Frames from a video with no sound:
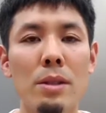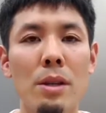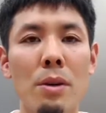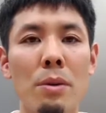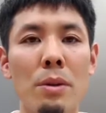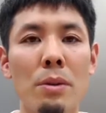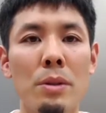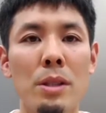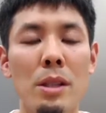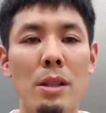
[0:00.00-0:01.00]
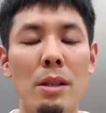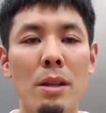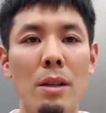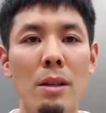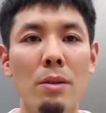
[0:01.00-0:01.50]
Using these two
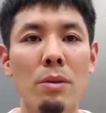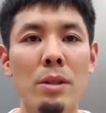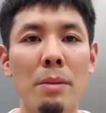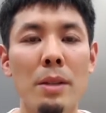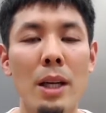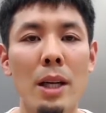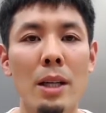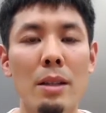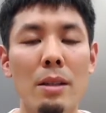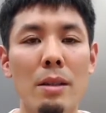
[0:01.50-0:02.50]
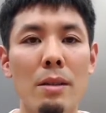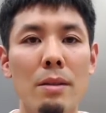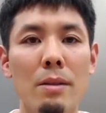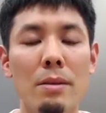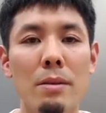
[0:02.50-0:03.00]
indicators, we
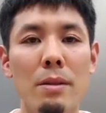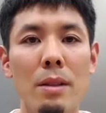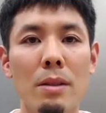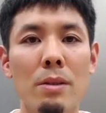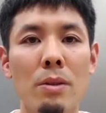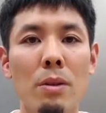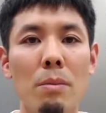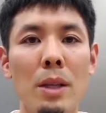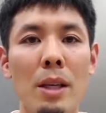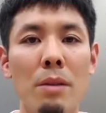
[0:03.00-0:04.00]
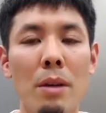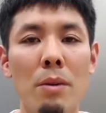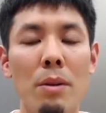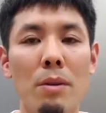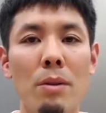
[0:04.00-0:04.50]
defined a message
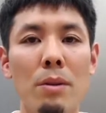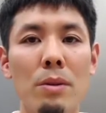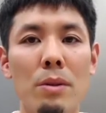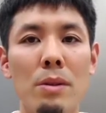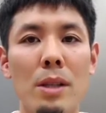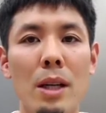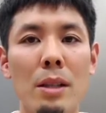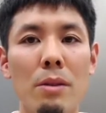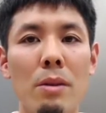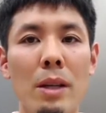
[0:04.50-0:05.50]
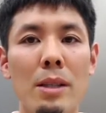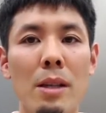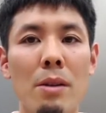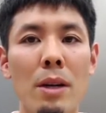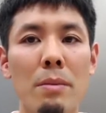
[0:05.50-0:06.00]
that is high, the
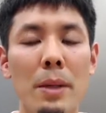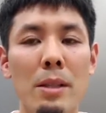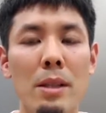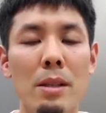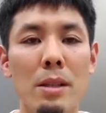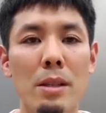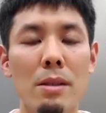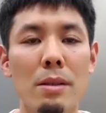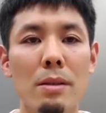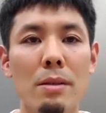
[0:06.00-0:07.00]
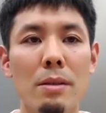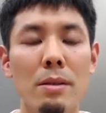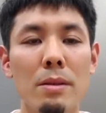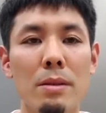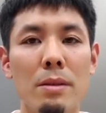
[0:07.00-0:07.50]
upper right of the figure,
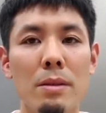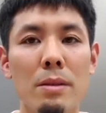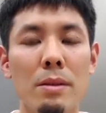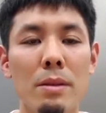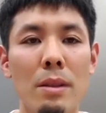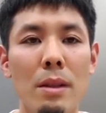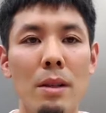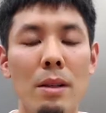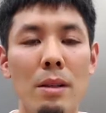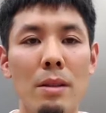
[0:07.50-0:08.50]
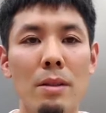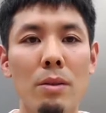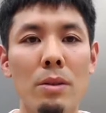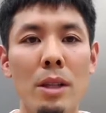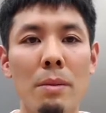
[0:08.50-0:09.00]
as beneficial to many
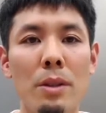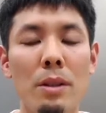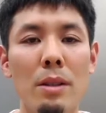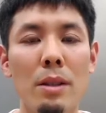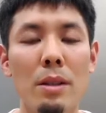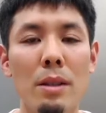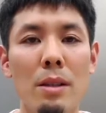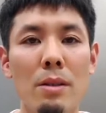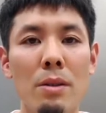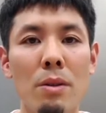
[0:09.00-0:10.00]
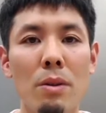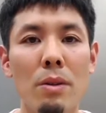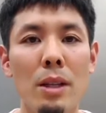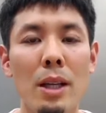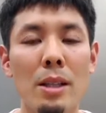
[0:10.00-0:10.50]
users, and a
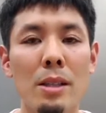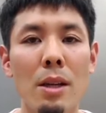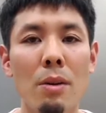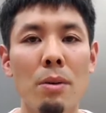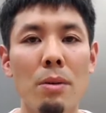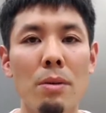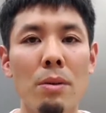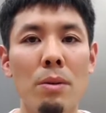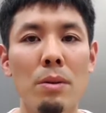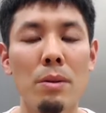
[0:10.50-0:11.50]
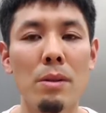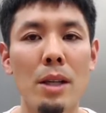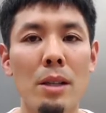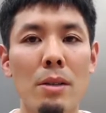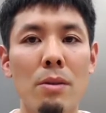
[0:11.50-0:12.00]
message that is low, the
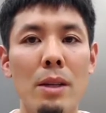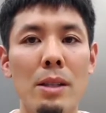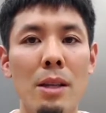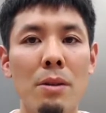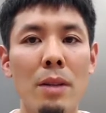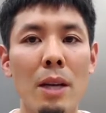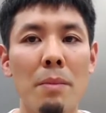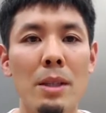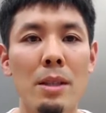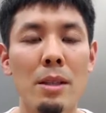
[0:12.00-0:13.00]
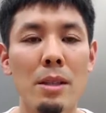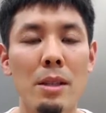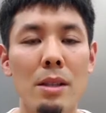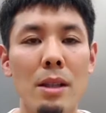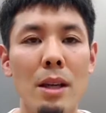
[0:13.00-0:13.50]
lower left of the
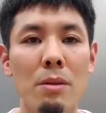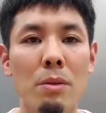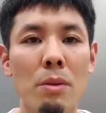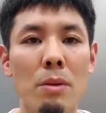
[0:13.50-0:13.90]
figure,